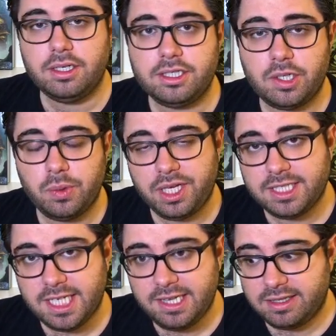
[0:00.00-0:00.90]
So we can
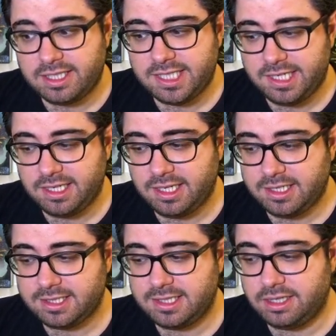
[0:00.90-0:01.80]
say that the setting
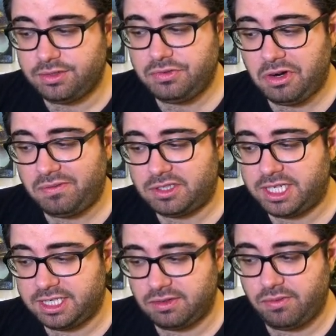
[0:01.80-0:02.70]
is that Norvos
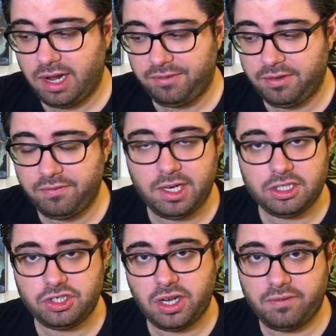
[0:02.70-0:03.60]
has arrived in the
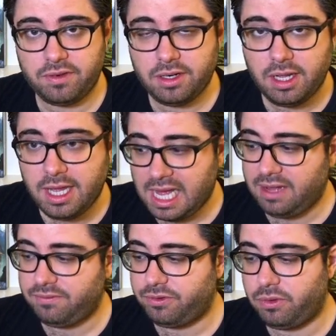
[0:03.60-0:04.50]
village tavern
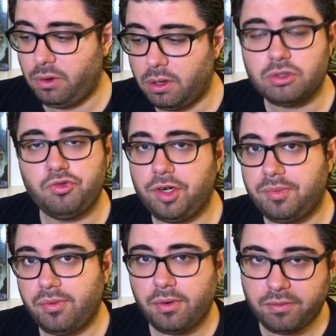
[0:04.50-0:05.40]
after a long trip
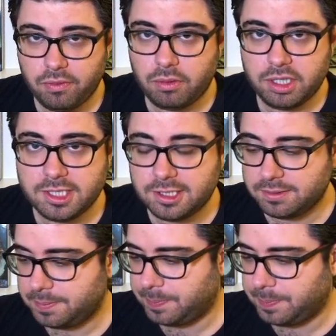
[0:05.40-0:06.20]
through the forest.